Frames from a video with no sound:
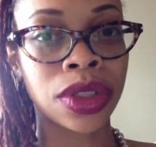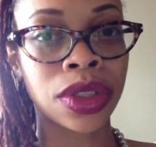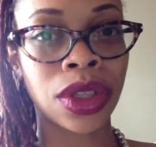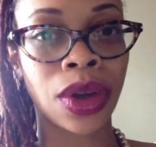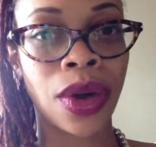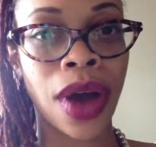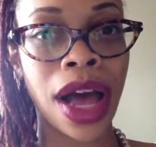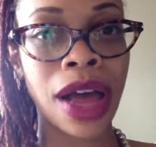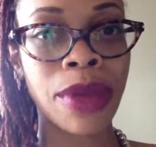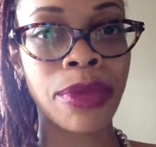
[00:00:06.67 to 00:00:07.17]

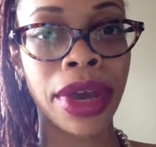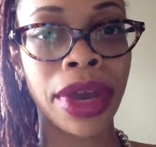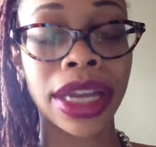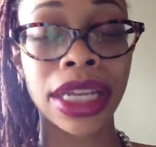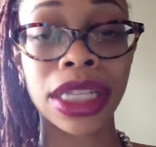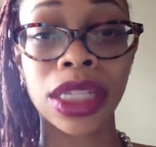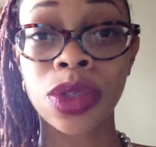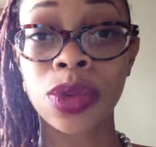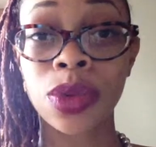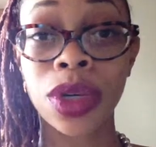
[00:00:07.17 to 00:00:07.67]
So I made
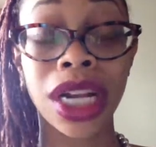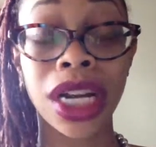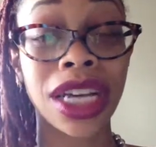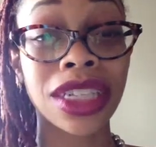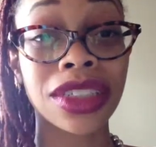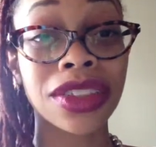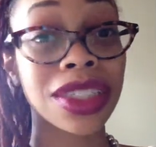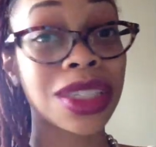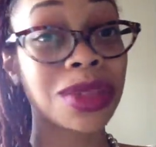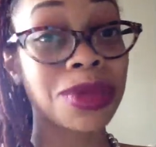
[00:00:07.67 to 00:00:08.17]
it to
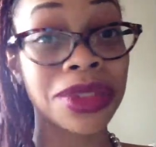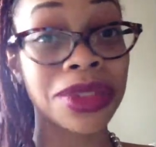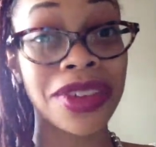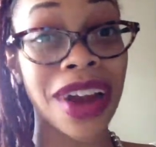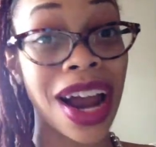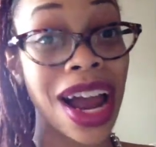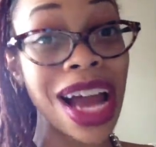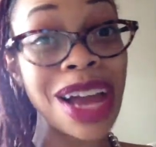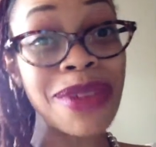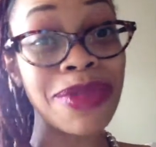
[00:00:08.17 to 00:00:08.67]
100
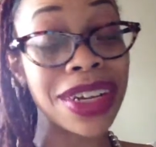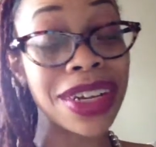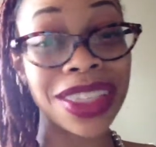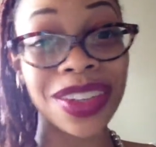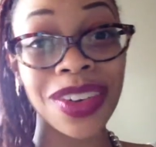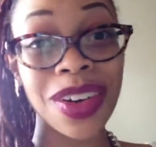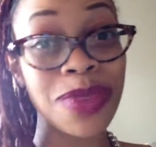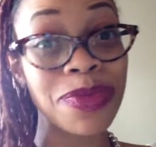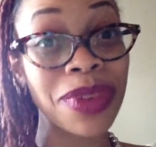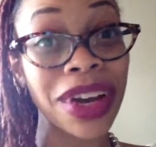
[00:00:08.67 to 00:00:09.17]
subscribers
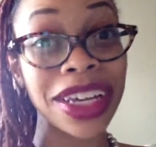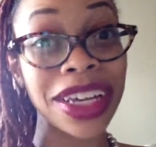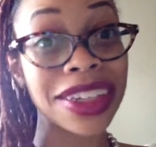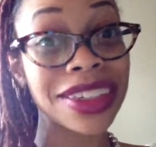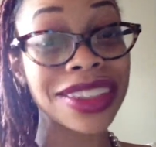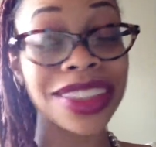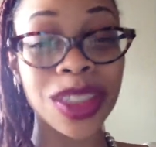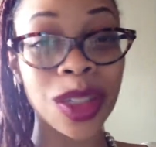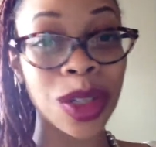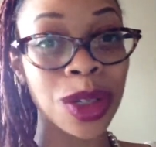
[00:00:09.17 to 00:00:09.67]
on
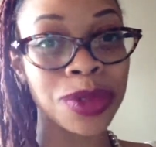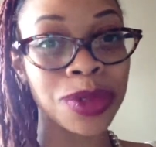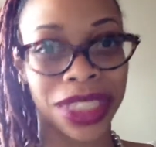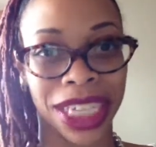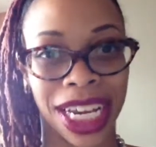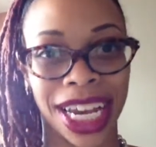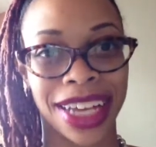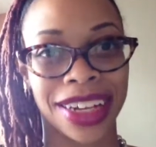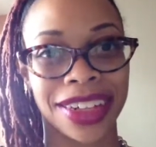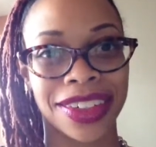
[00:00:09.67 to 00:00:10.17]
my YouTube
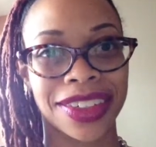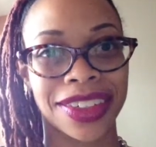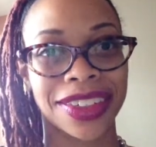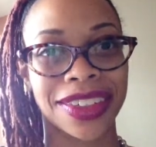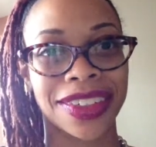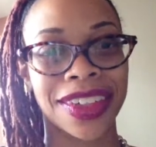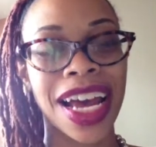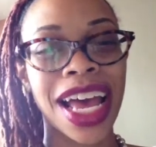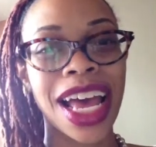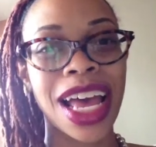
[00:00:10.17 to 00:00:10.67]

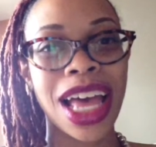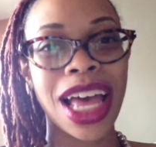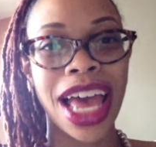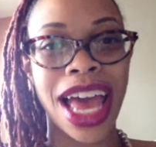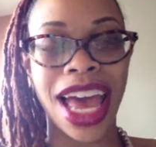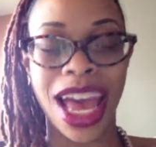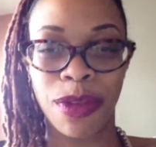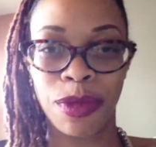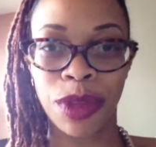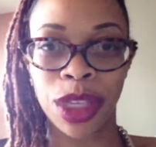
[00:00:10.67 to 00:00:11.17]
channel
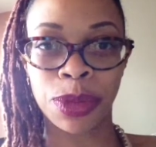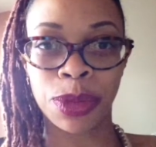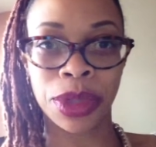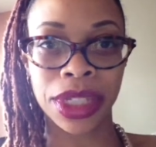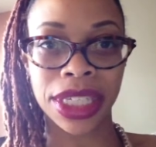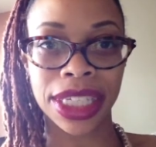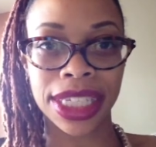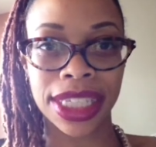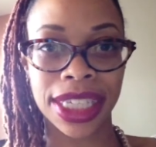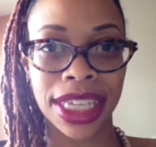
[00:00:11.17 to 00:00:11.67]
at Miss
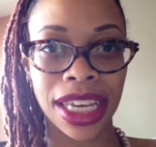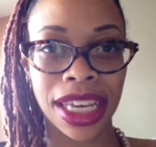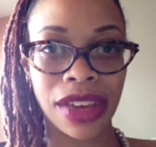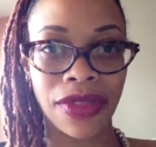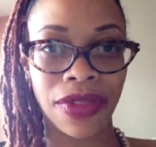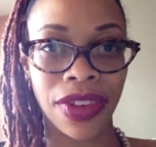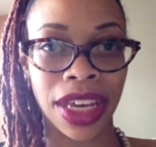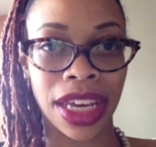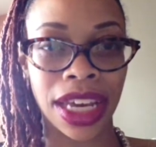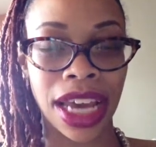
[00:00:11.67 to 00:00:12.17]
Prissy
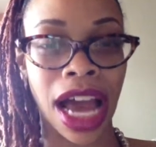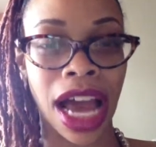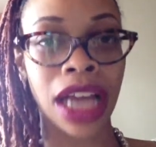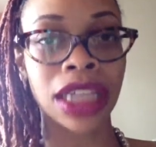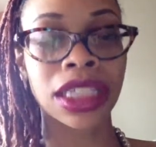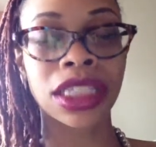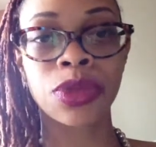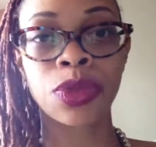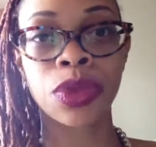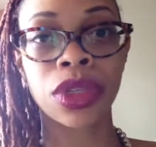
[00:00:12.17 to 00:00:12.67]
TV. I
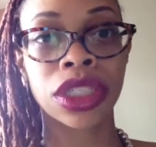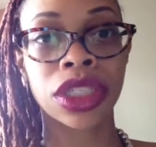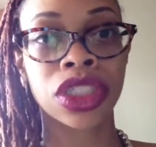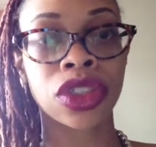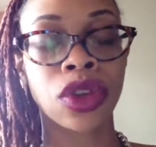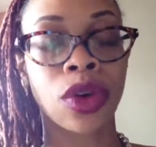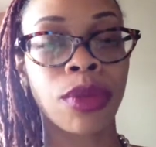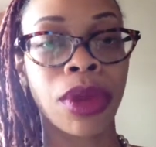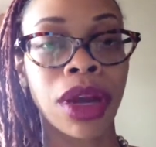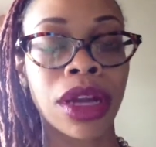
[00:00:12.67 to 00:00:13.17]
just want to
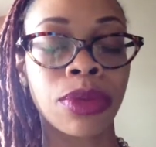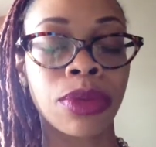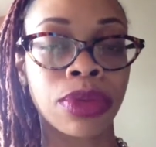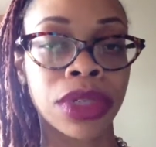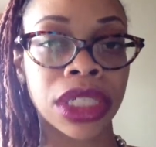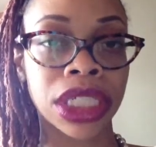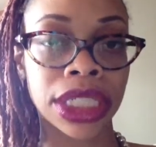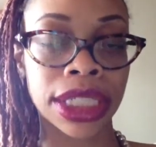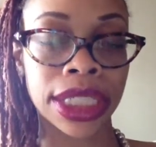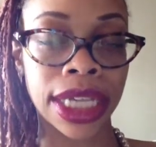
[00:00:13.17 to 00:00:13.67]
show my
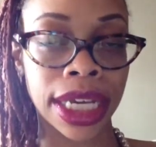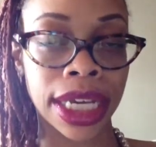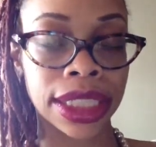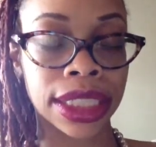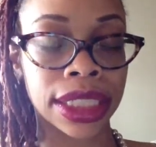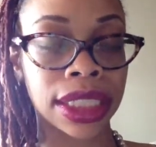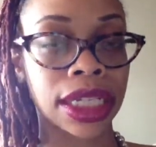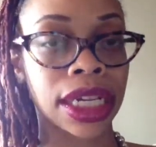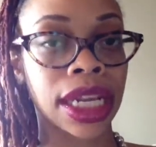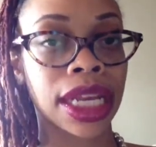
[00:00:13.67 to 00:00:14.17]

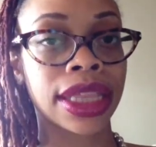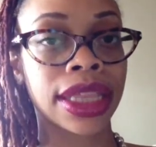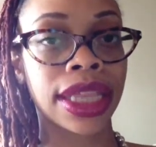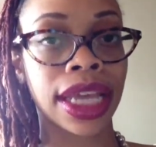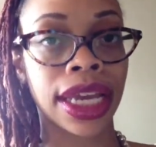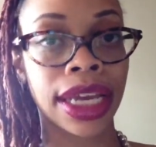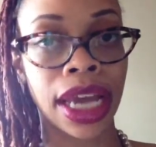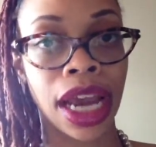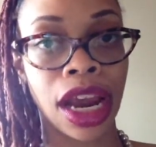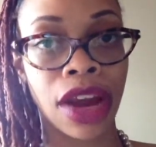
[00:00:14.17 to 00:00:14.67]
appreciation and
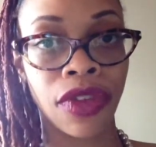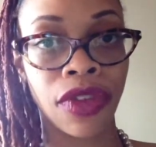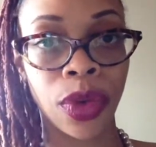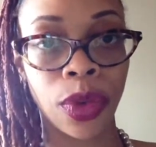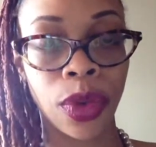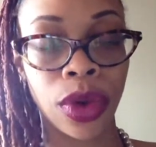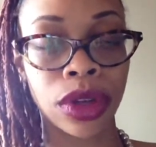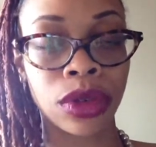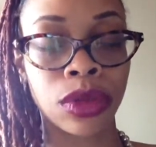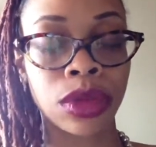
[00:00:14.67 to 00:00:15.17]
thank
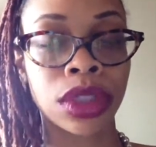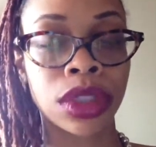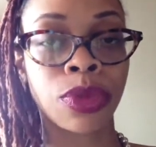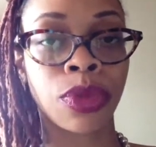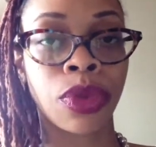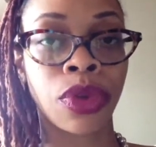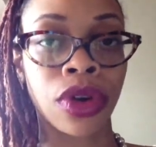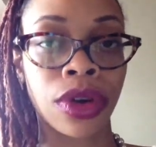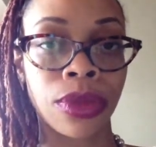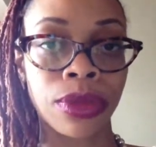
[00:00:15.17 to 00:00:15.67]
everyone who
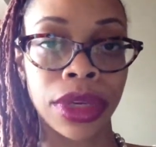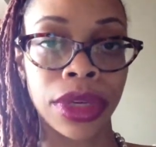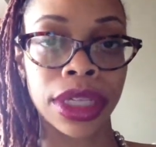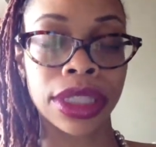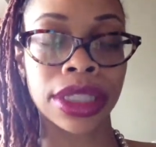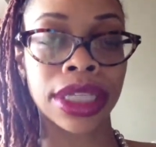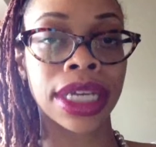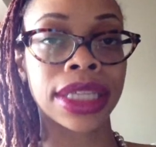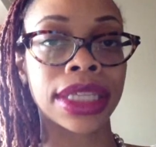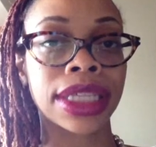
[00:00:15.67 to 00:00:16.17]
support me
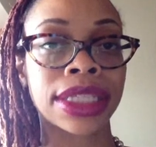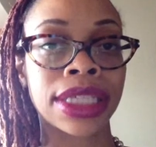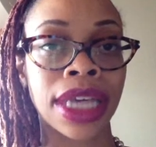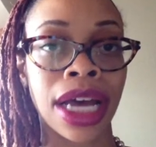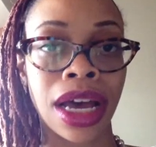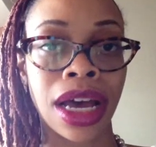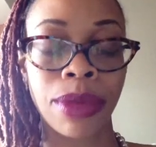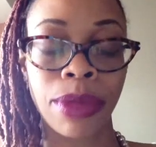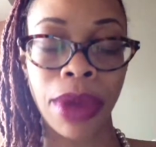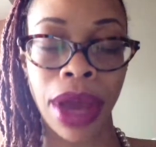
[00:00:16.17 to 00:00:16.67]
and take the
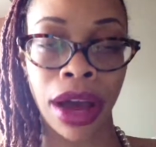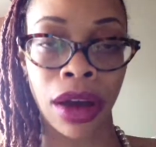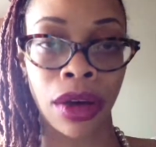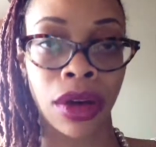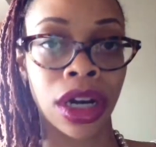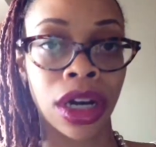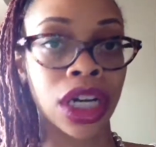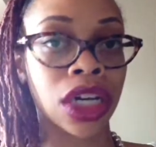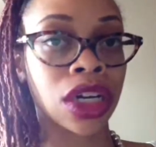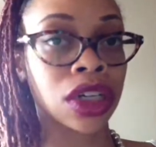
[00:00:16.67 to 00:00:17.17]
time
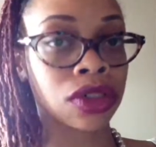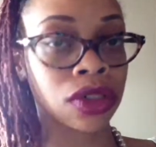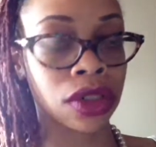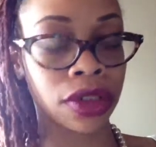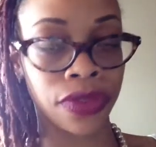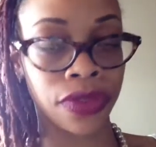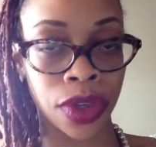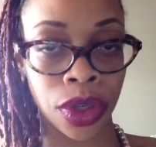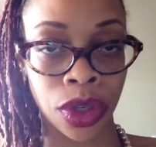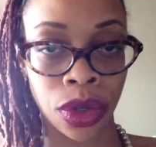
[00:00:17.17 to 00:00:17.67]
out. A hundred
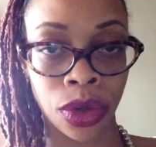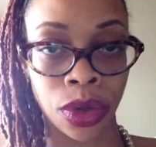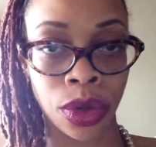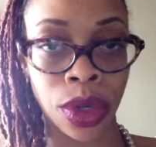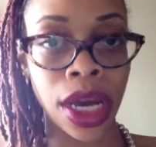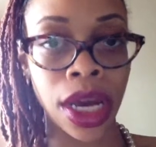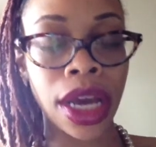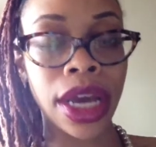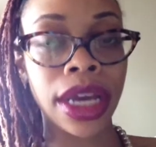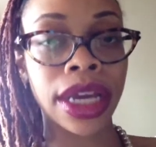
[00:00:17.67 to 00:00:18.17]
of
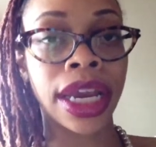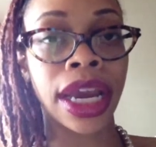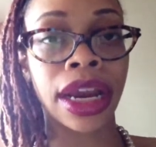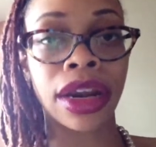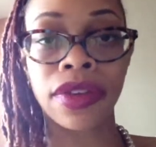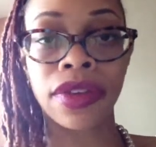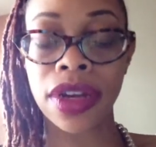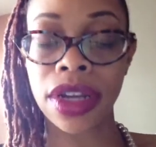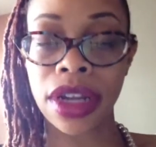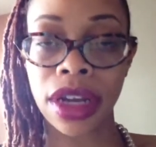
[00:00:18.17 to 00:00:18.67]
you
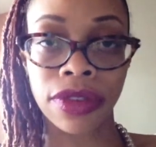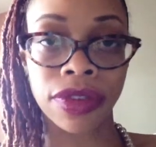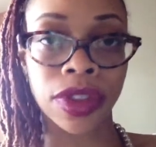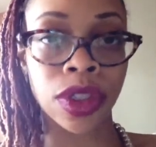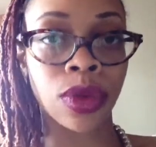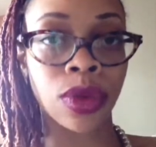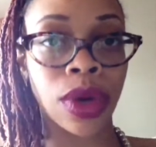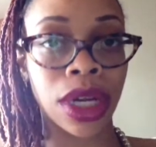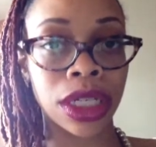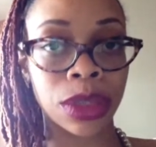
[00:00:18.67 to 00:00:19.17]
care enough
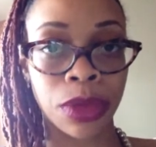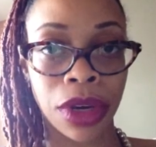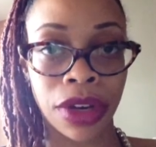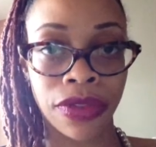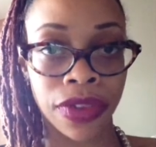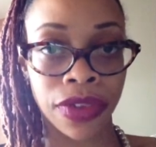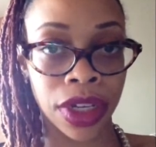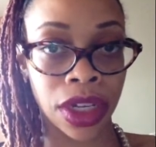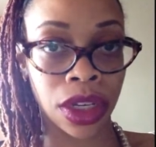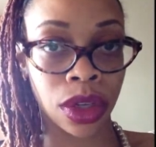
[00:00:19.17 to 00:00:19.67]
to watch my
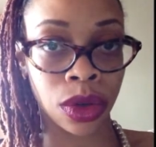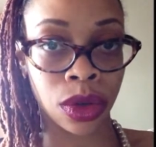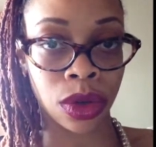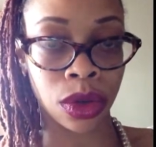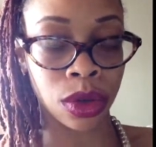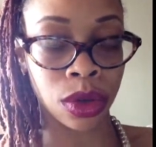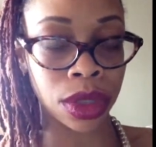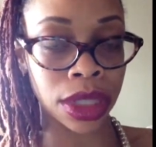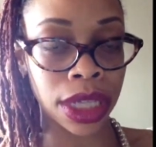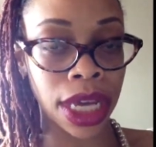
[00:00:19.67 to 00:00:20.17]

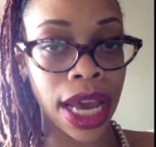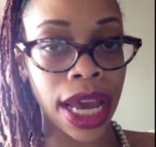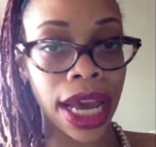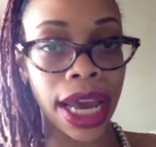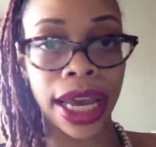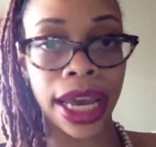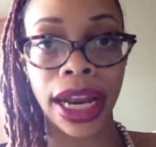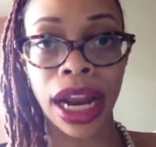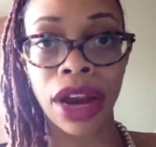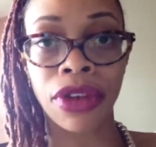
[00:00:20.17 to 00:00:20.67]
videos
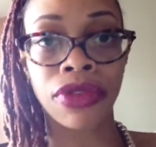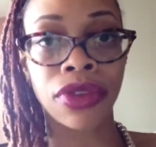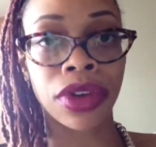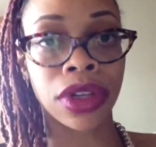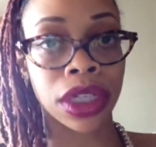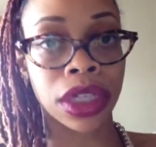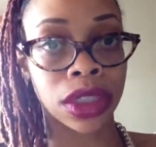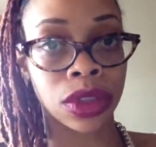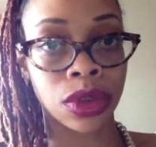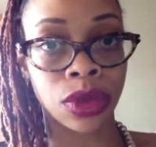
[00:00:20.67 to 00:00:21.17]
and I
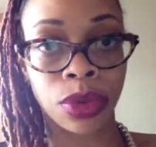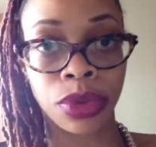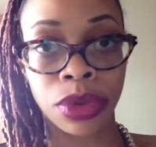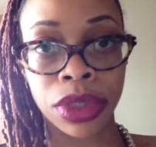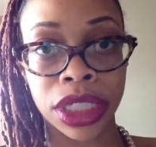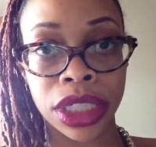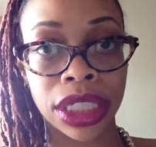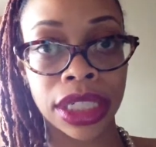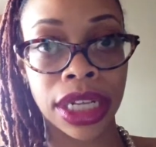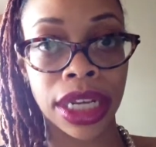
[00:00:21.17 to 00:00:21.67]
really do
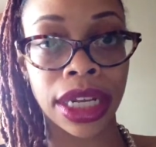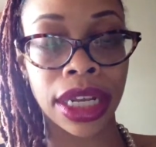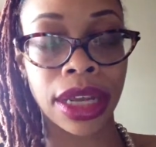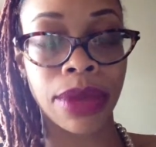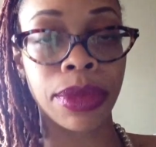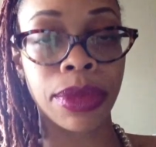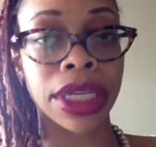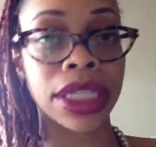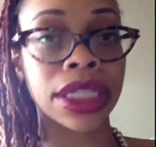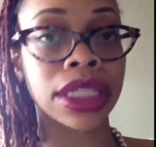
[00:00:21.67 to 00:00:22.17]
appreciate it.
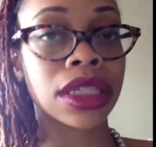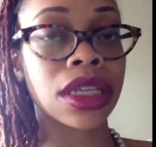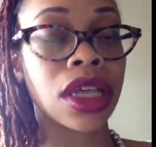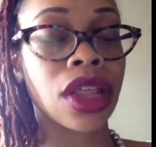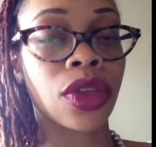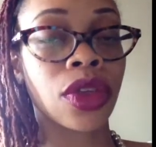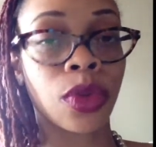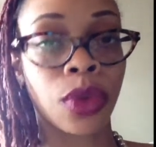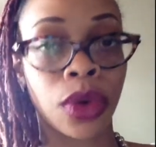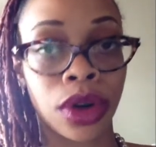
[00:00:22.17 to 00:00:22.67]
It means
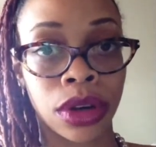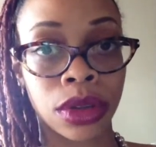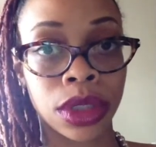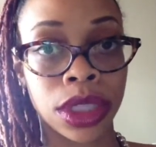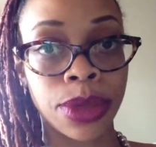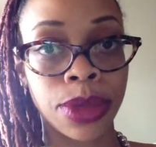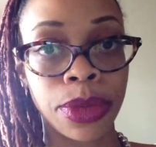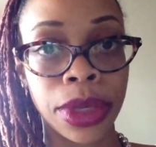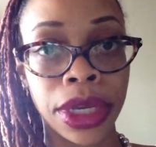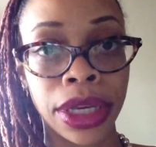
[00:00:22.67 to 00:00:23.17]
the world
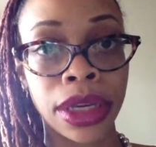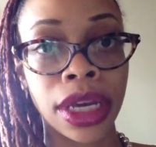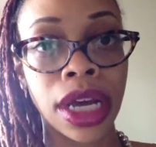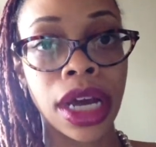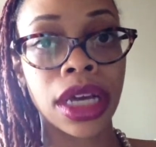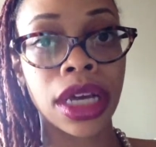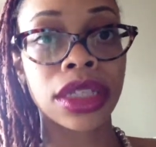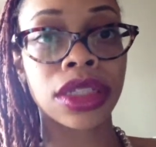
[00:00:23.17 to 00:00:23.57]
to me.